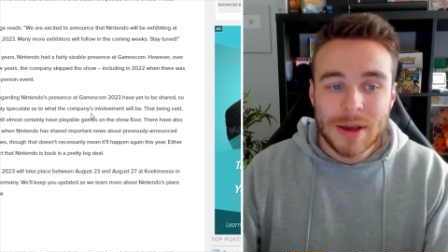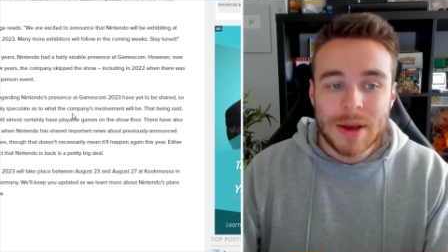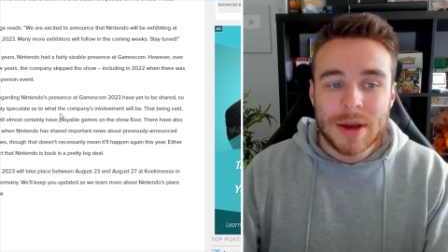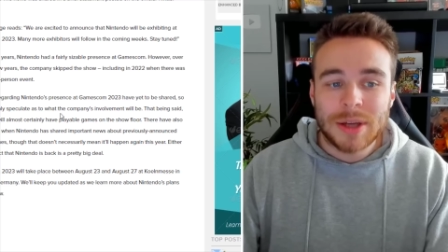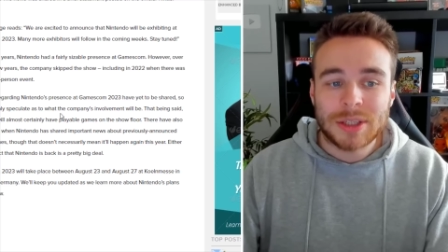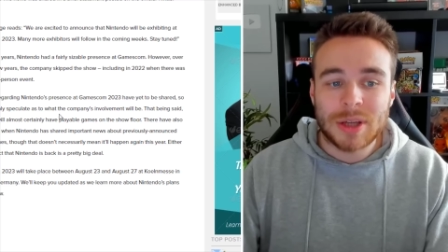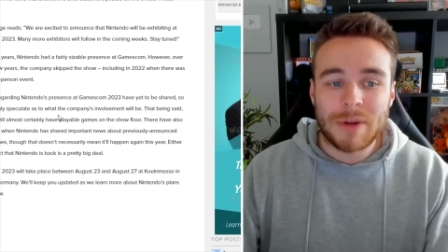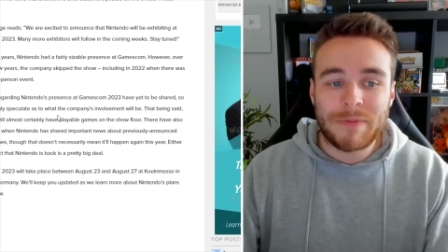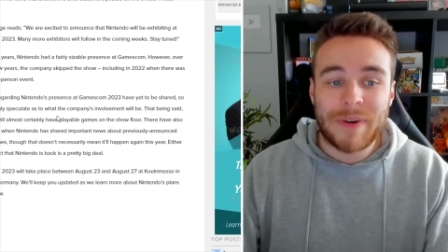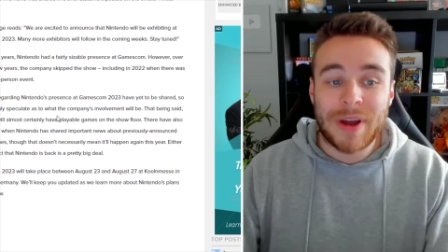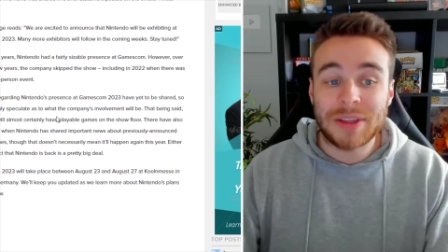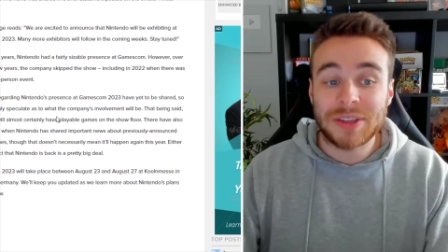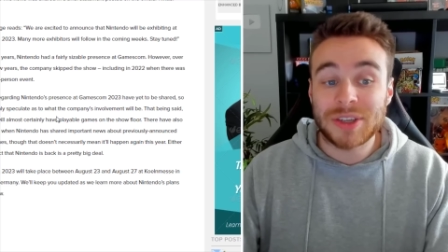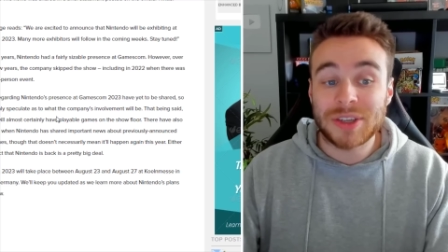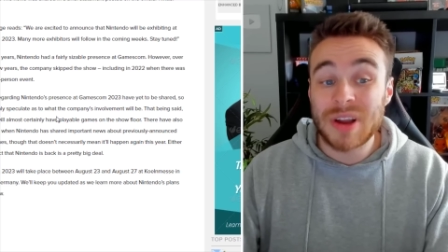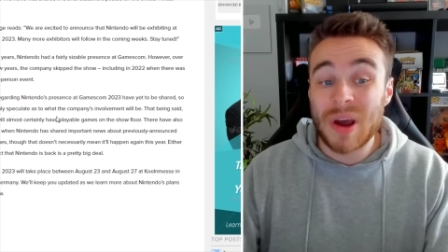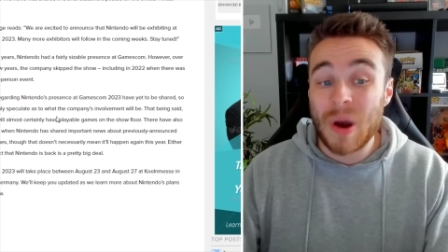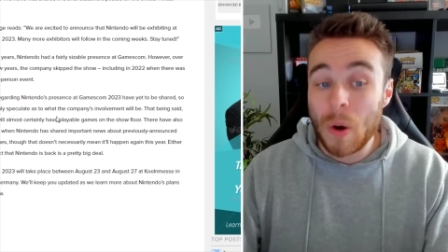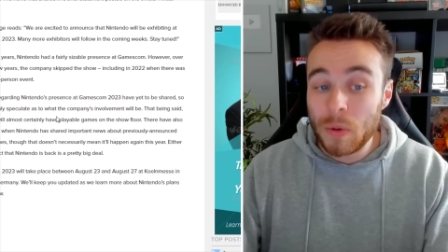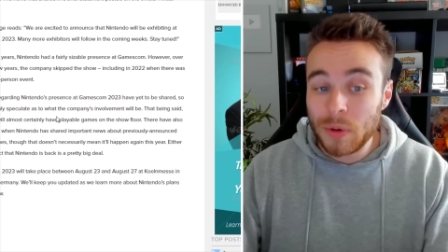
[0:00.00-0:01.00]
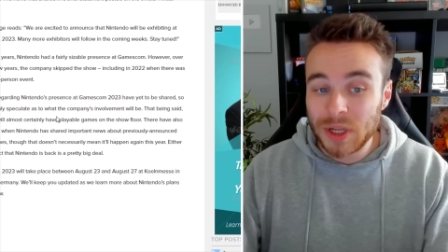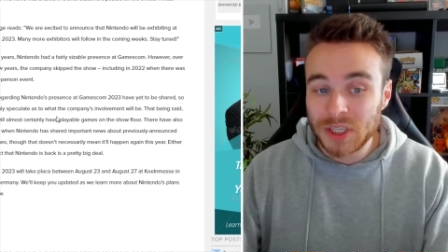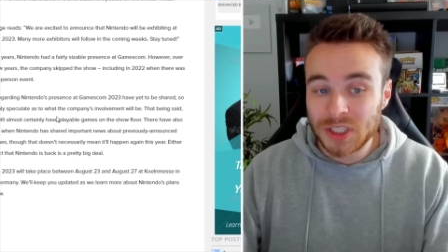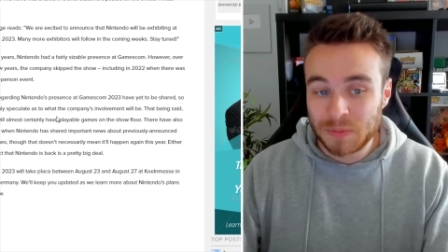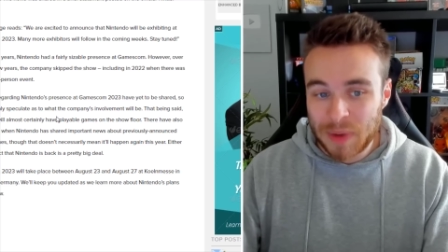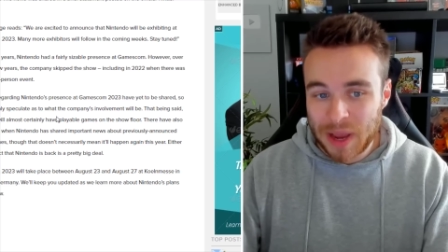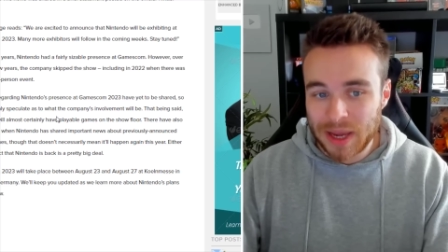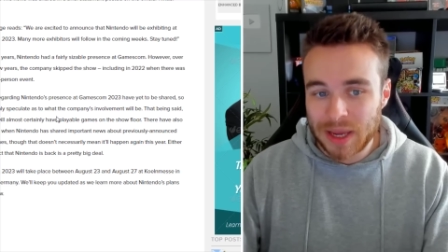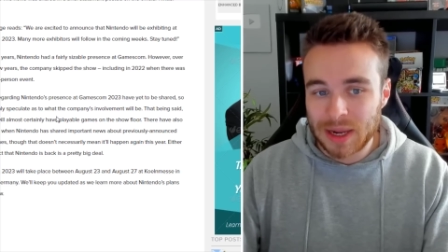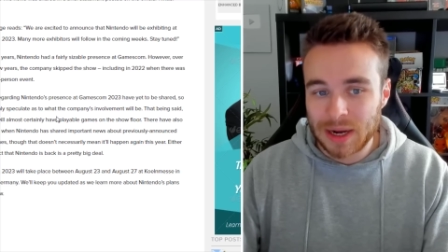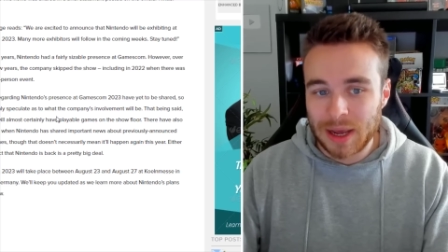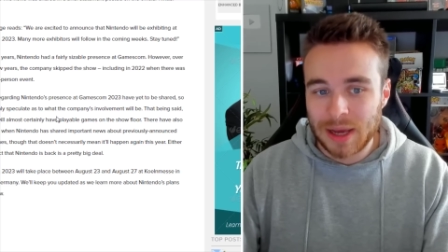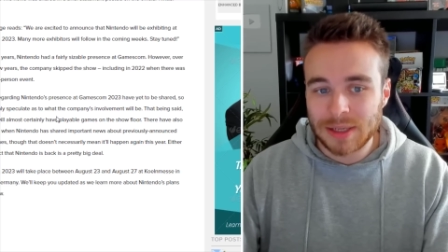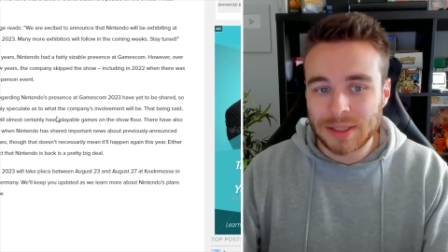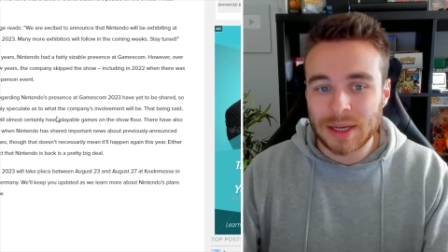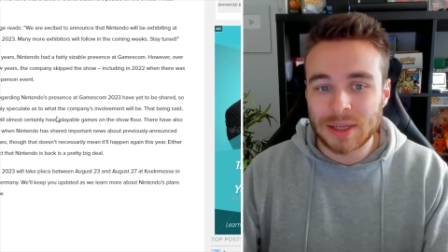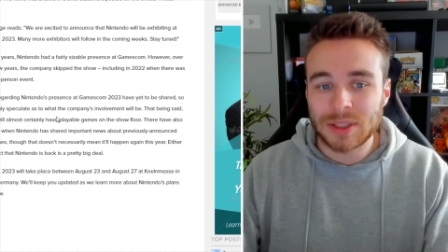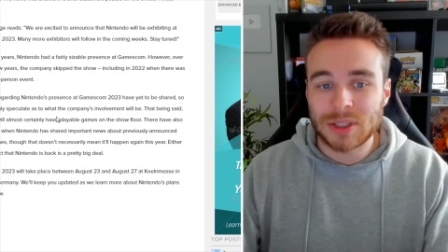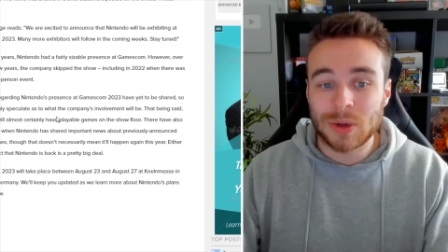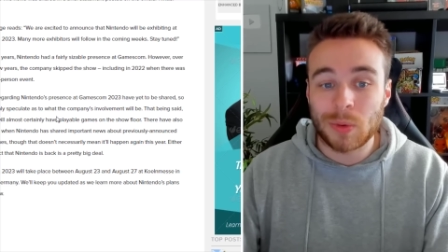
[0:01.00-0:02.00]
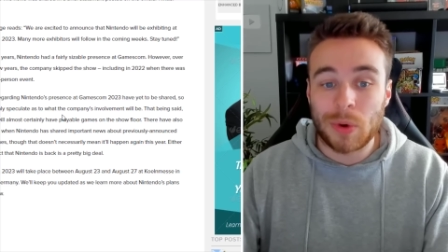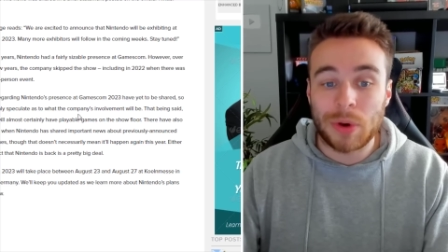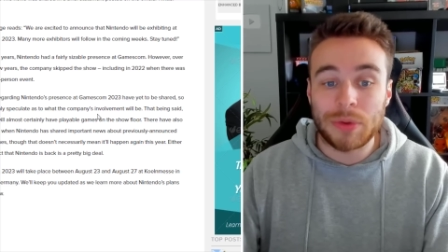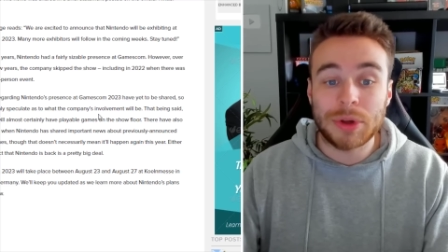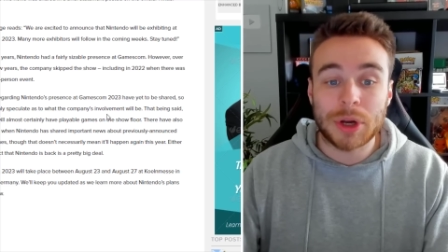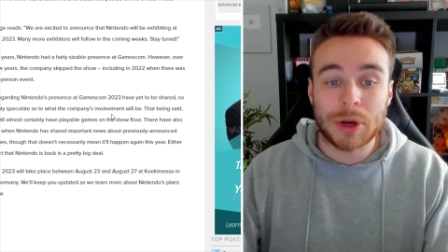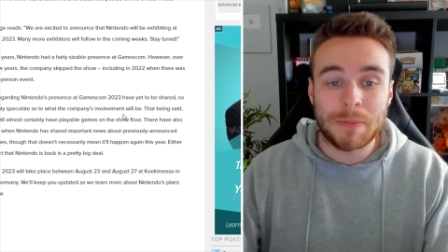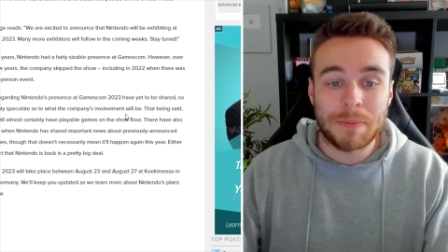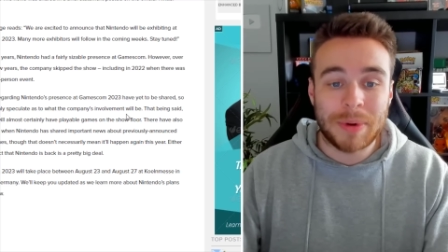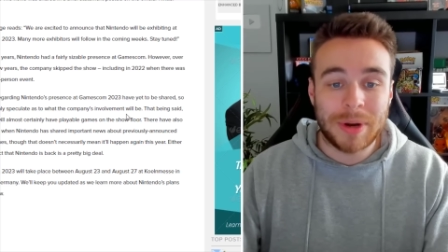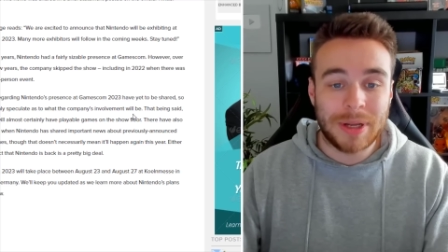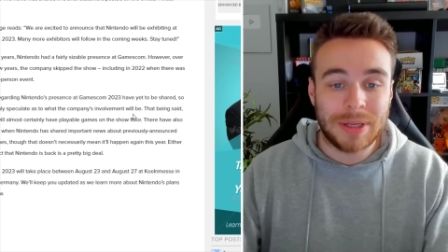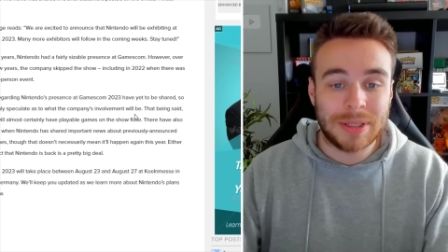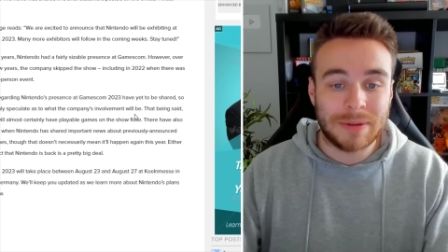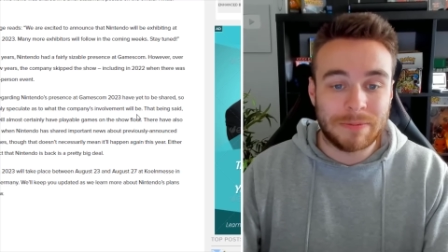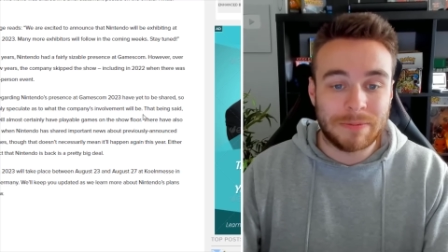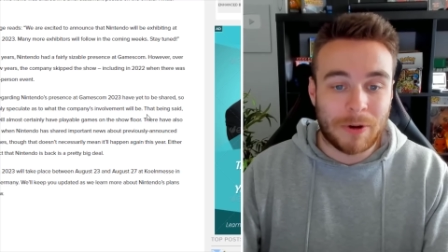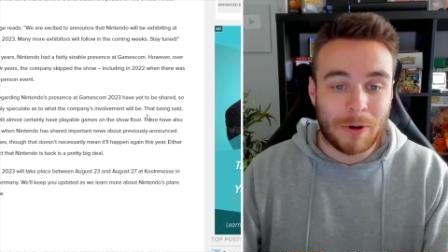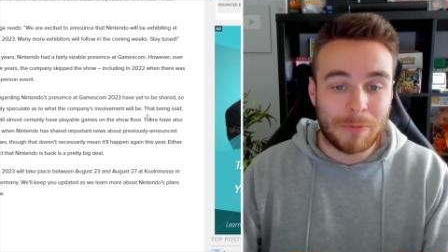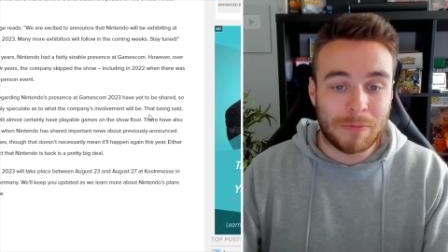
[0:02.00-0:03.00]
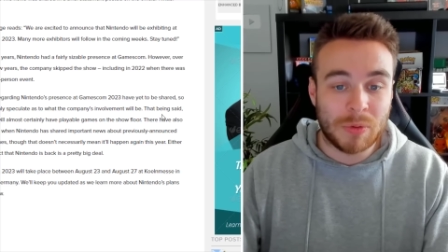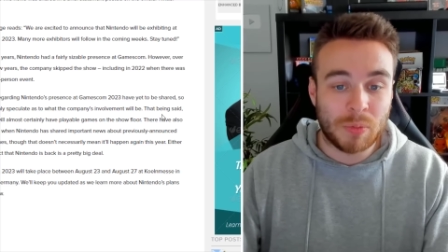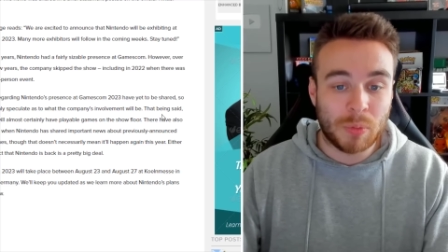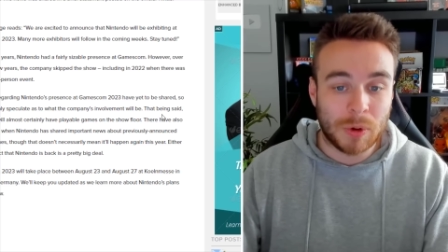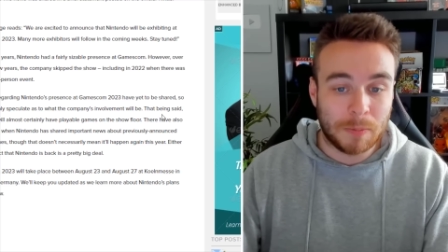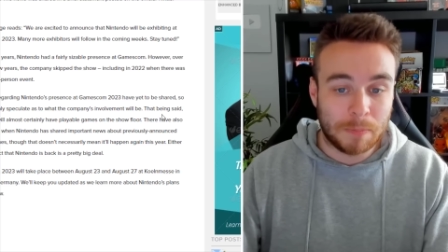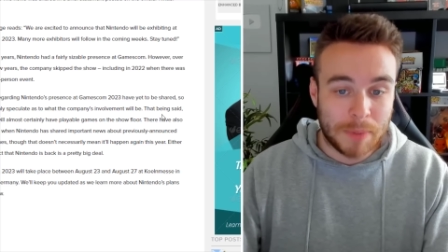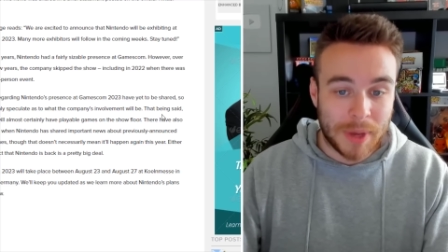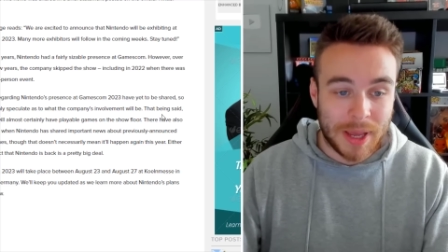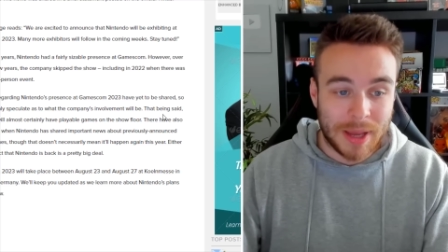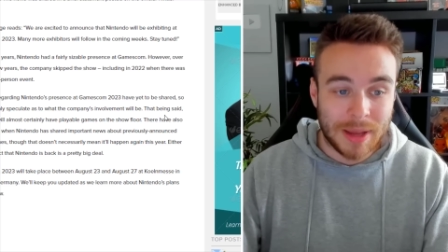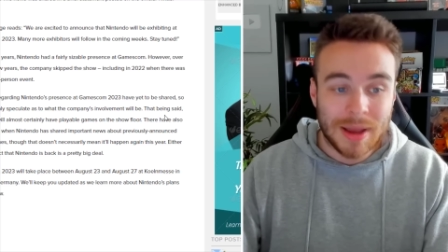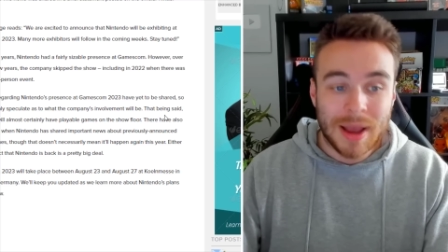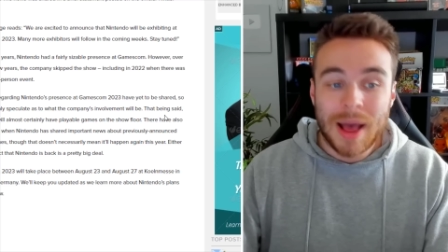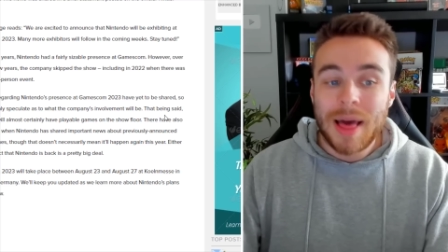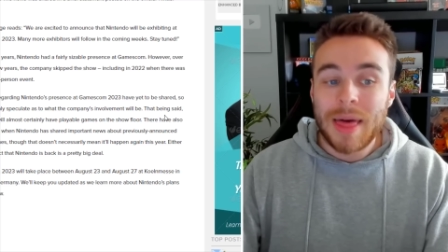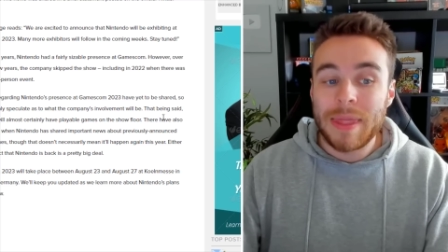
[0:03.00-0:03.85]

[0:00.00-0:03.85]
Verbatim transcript: so fans can only speculate as to what the company's involvement will be.